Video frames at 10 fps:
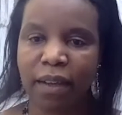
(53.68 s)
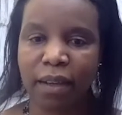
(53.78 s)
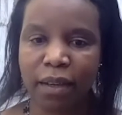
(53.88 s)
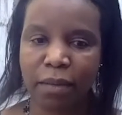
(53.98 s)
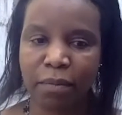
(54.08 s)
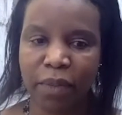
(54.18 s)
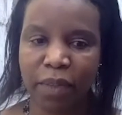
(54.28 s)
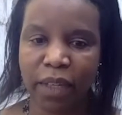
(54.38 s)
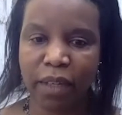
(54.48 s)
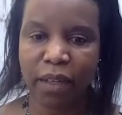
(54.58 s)
um,
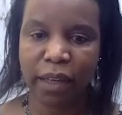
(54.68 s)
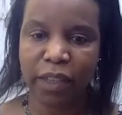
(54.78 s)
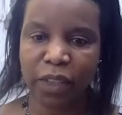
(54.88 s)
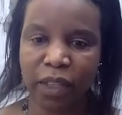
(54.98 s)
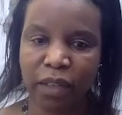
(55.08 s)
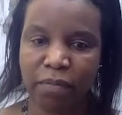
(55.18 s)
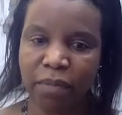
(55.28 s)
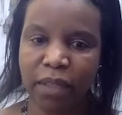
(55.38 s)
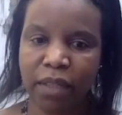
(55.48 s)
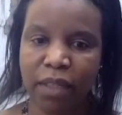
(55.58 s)
that actually
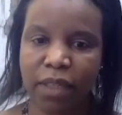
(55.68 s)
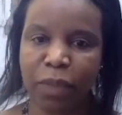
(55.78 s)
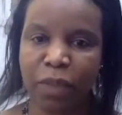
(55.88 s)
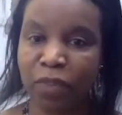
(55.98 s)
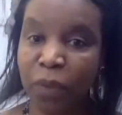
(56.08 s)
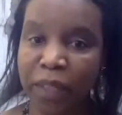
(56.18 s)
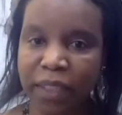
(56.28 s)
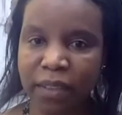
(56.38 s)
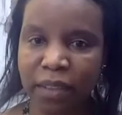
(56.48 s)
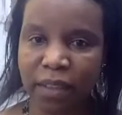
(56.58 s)
need to be fluid
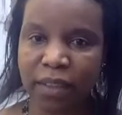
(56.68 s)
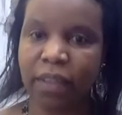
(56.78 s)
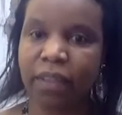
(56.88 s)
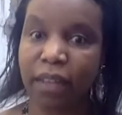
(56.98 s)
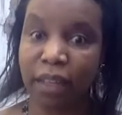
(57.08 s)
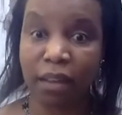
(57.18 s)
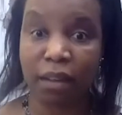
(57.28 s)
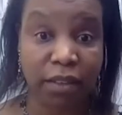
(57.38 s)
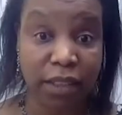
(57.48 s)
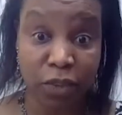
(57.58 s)
and suddenly
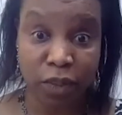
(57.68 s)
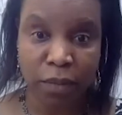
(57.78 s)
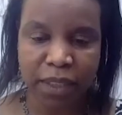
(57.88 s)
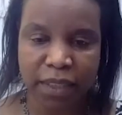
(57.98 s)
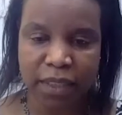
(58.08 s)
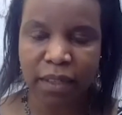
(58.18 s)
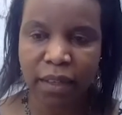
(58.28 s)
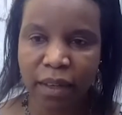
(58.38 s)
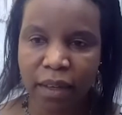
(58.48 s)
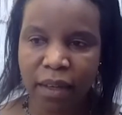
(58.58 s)
are disrupted.
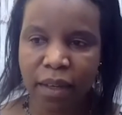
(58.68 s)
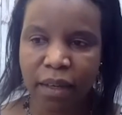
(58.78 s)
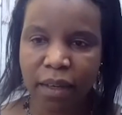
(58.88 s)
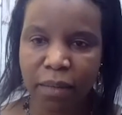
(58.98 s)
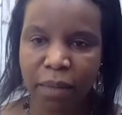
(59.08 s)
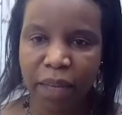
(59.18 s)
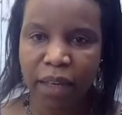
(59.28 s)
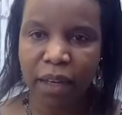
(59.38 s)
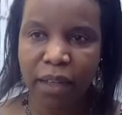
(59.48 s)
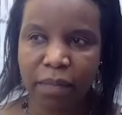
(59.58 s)
Um, and
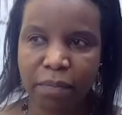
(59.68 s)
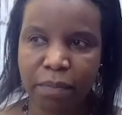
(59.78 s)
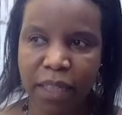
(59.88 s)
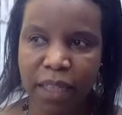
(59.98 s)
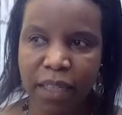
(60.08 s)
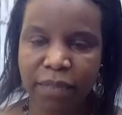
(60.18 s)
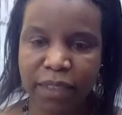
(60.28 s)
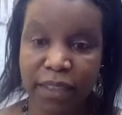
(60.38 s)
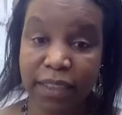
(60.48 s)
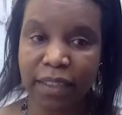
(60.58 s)
I believe
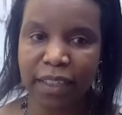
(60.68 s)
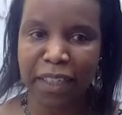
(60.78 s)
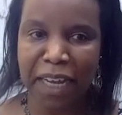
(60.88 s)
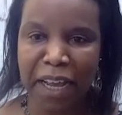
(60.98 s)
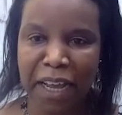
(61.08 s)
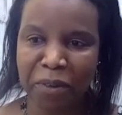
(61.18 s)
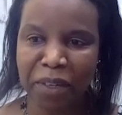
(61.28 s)
sincerely now,